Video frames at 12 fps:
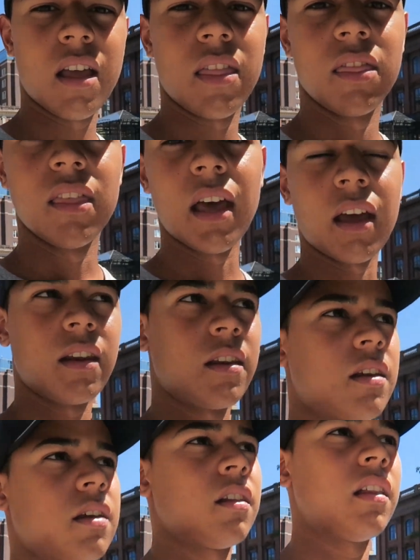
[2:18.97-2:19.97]
and then
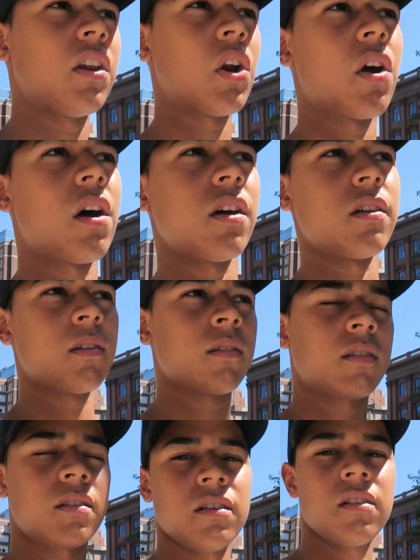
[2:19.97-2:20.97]
later on
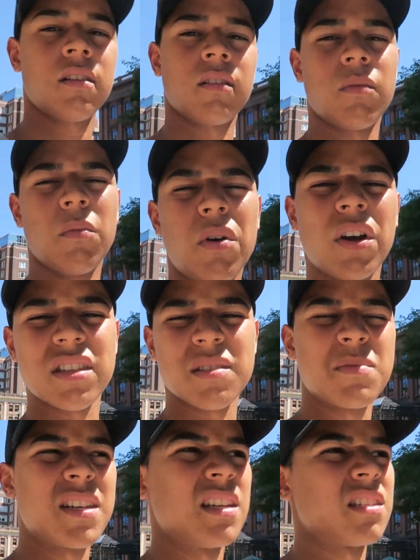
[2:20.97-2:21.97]
we'll get
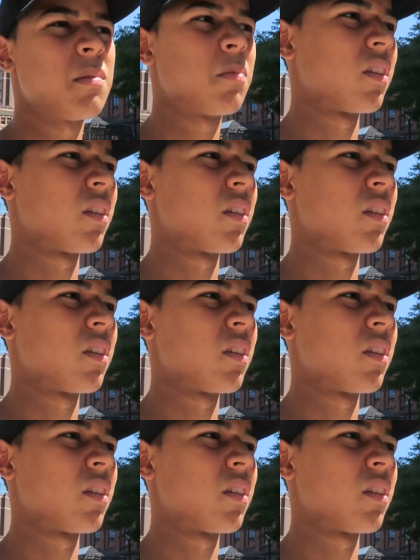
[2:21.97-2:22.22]
some Tasty